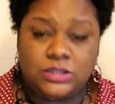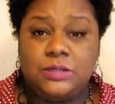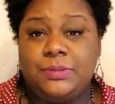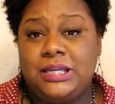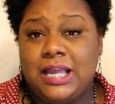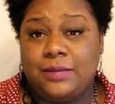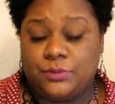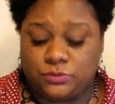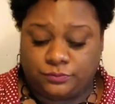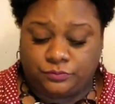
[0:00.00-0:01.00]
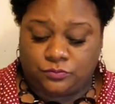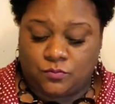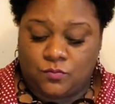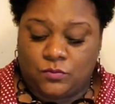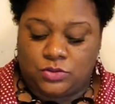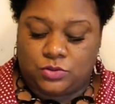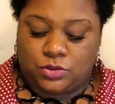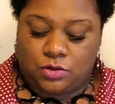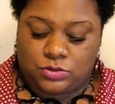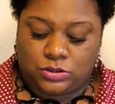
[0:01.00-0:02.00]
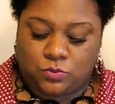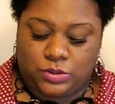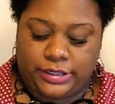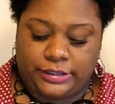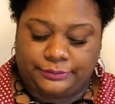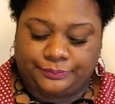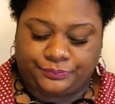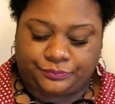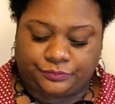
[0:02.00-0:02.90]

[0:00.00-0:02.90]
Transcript: to be able to go somewhere